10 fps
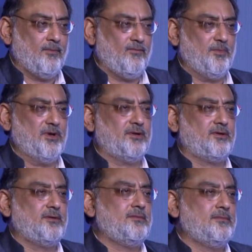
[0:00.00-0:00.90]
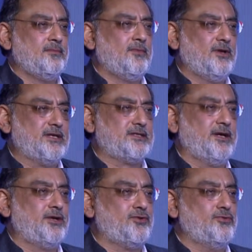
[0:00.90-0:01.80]
we've been
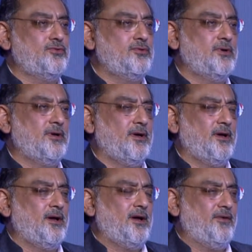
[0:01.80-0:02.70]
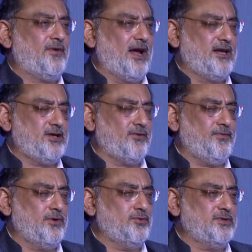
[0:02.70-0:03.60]
listening to a variety of
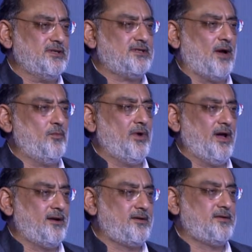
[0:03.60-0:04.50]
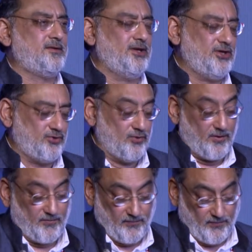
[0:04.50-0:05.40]
views, and somewhere the issue
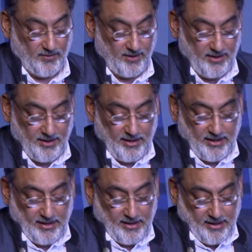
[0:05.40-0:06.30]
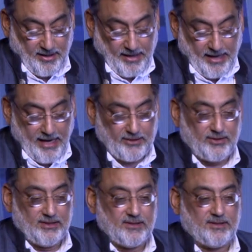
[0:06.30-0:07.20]
of
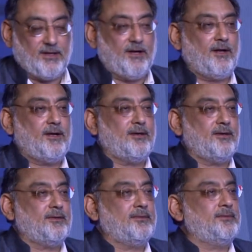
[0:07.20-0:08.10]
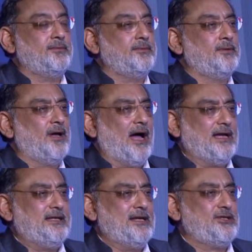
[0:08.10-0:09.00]
ethnicity,
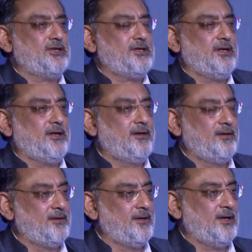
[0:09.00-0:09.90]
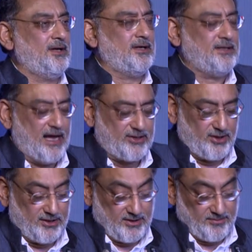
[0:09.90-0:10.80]
identity,
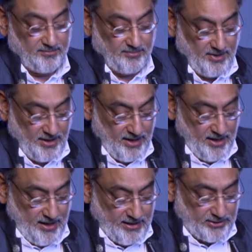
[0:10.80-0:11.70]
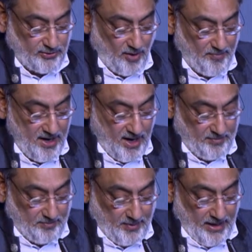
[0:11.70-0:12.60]
nationalism is cropping
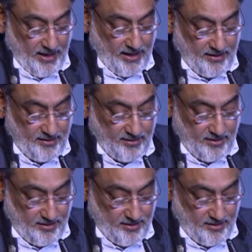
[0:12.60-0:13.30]
up. And